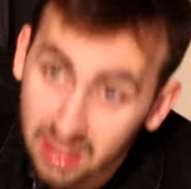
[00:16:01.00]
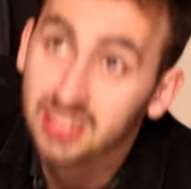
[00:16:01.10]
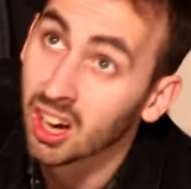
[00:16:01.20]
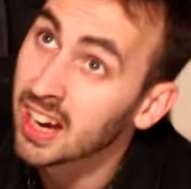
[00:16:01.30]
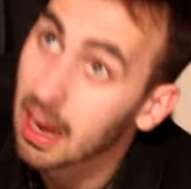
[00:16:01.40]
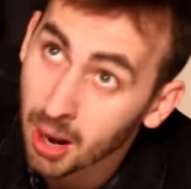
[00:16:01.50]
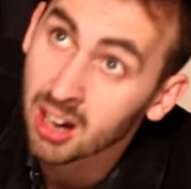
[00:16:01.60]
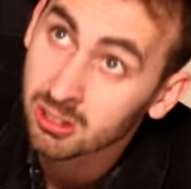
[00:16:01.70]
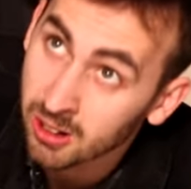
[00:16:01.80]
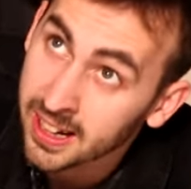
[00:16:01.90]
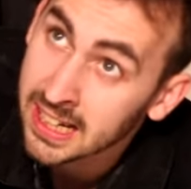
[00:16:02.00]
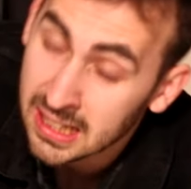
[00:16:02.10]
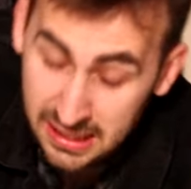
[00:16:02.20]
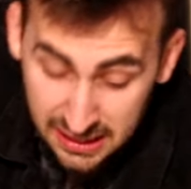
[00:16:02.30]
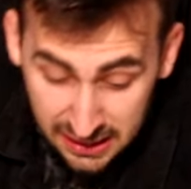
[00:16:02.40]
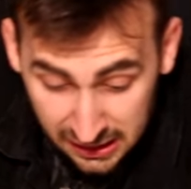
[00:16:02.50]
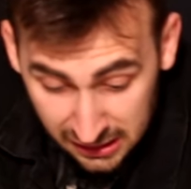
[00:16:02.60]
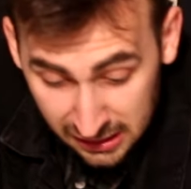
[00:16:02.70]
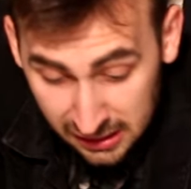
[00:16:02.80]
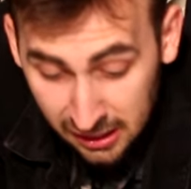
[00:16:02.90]
because I am hungry.
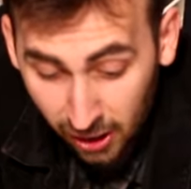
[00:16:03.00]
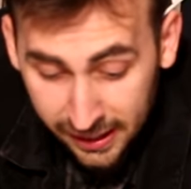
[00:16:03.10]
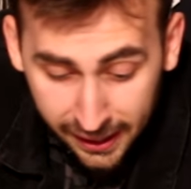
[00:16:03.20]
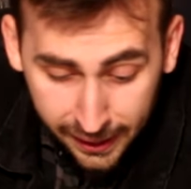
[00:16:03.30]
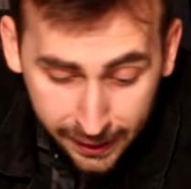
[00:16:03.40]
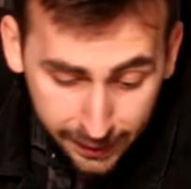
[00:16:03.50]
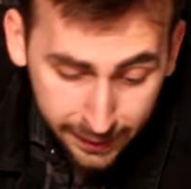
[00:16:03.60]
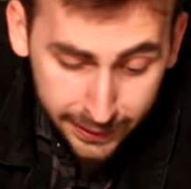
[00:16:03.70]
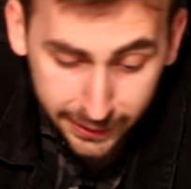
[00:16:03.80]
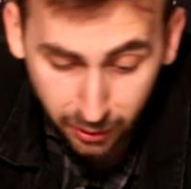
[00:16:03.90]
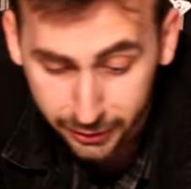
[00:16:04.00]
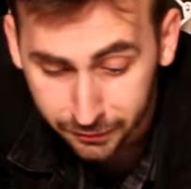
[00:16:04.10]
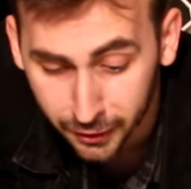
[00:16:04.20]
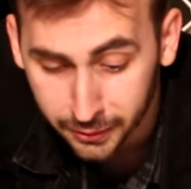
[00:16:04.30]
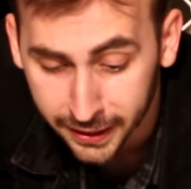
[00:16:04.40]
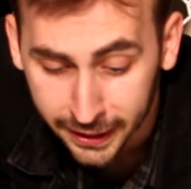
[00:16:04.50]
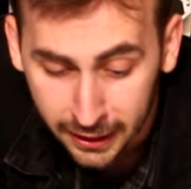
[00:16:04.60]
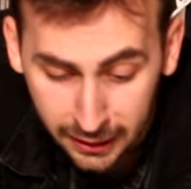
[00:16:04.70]
Wait, you got any food in?